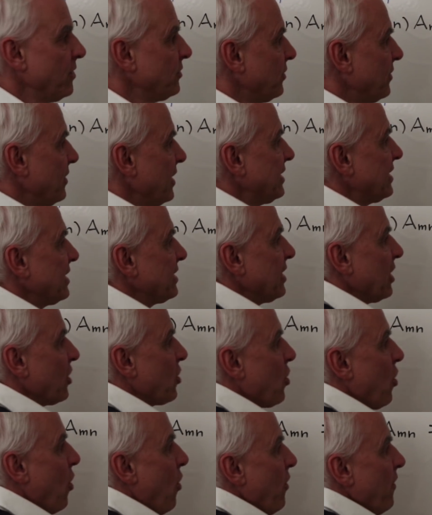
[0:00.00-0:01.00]
So this is the
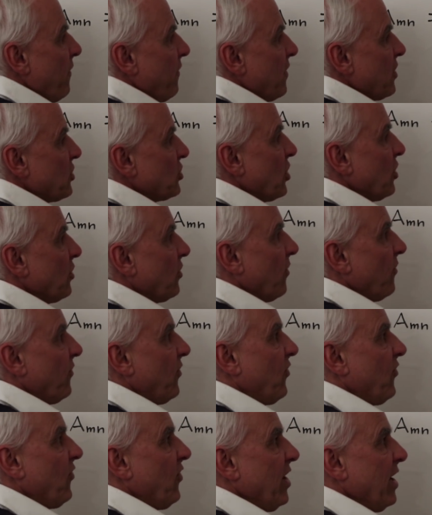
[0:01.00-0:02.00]
coefficient of
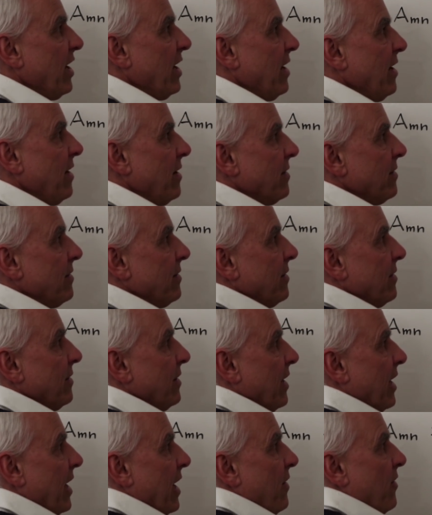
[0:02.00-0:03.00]
c
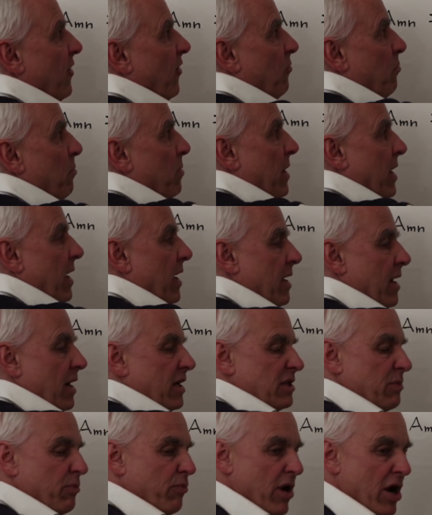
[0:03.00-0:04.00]
in this big
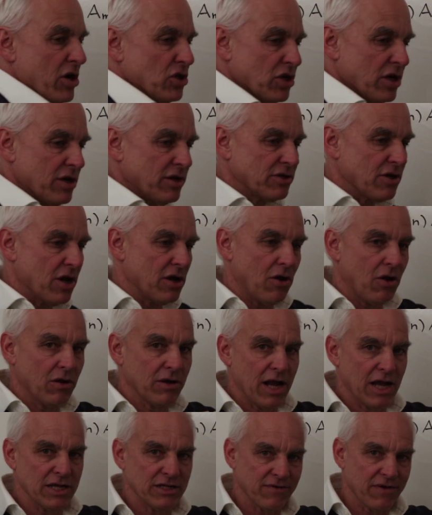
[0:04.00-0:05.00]
expression. It's got all
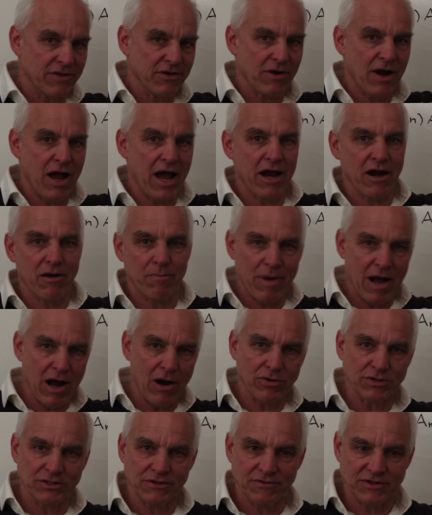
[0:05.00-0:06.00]
kinds of other higher
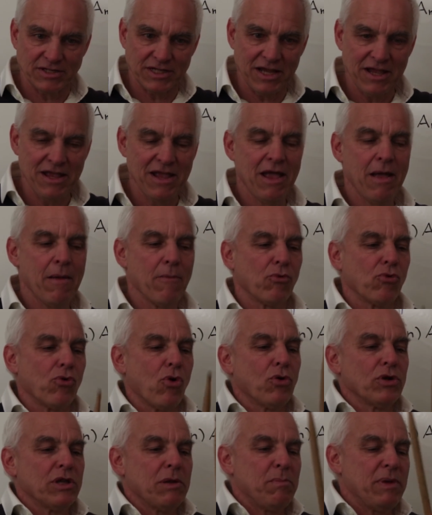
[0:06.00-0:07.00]
powers of c.
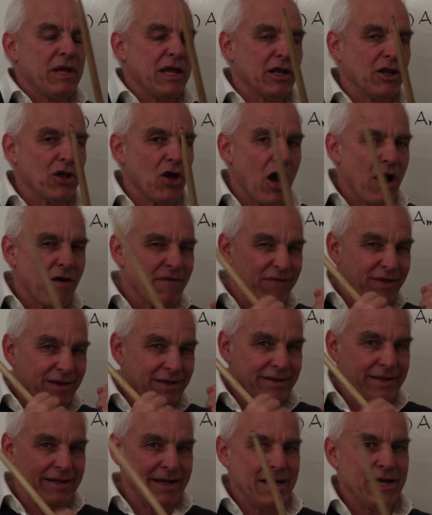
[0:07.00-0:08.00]
We're only peeling off the
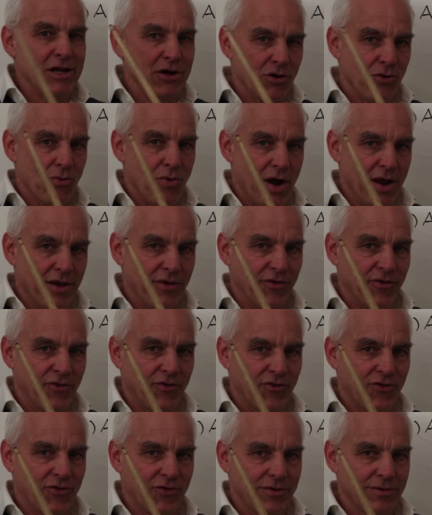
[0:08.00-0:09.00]
linear
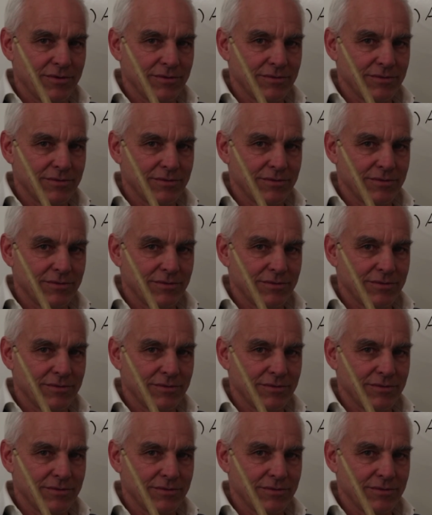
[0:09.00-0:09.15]
ones.